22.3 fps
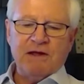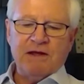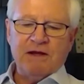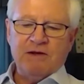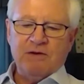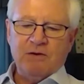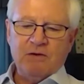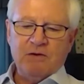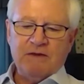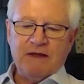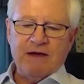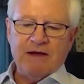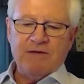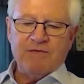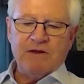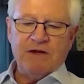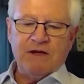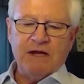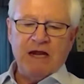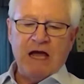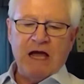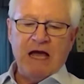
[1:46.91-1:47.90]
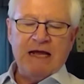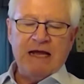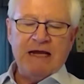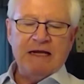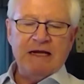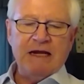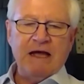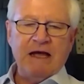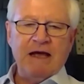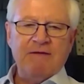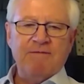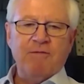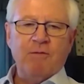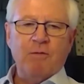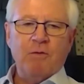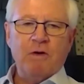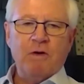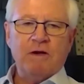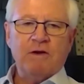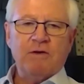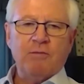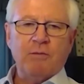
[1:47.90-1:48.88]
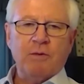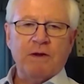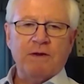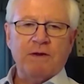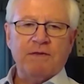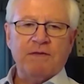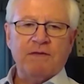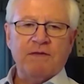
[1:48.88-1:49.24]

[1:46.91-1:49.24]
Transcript: in 2009, I've worked with